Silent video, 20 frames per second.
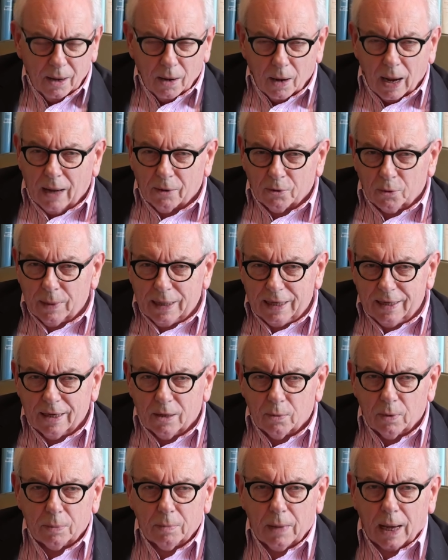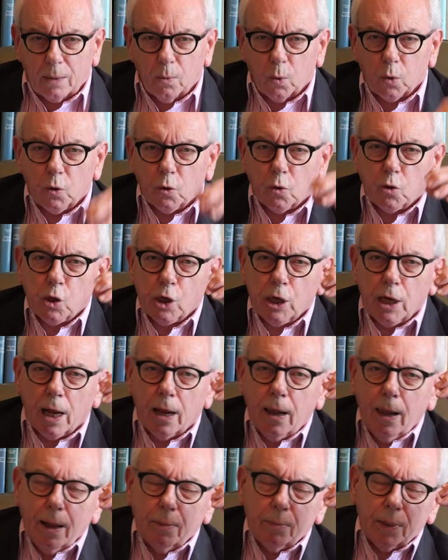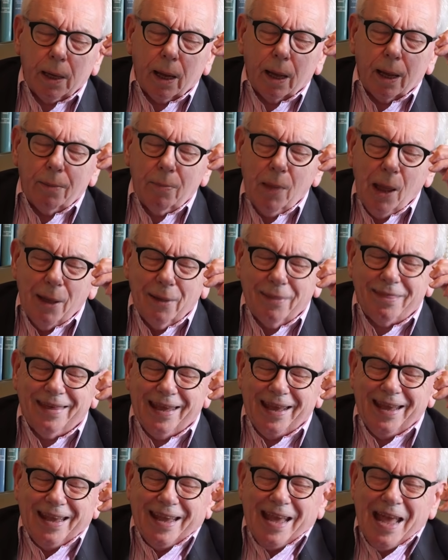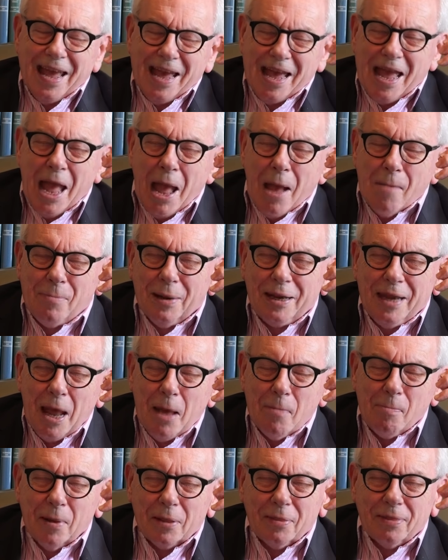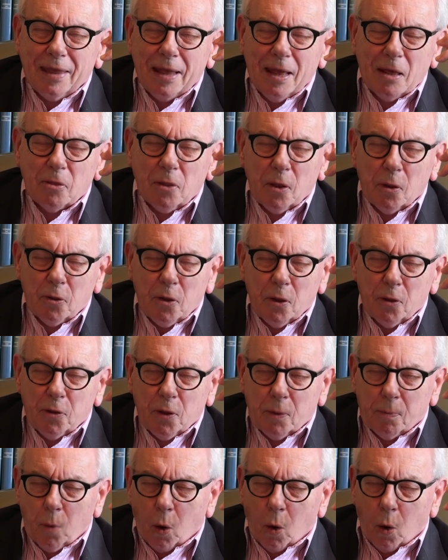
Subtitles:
How do we deal with my wooden chair? But the